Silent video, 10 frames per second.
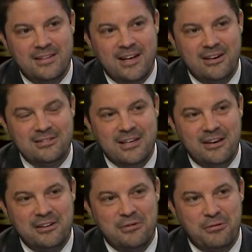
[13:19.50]
the Dallas
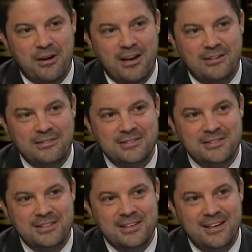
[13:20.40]
County Courthouse. We
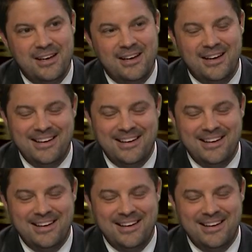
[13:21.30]
should go. Uh,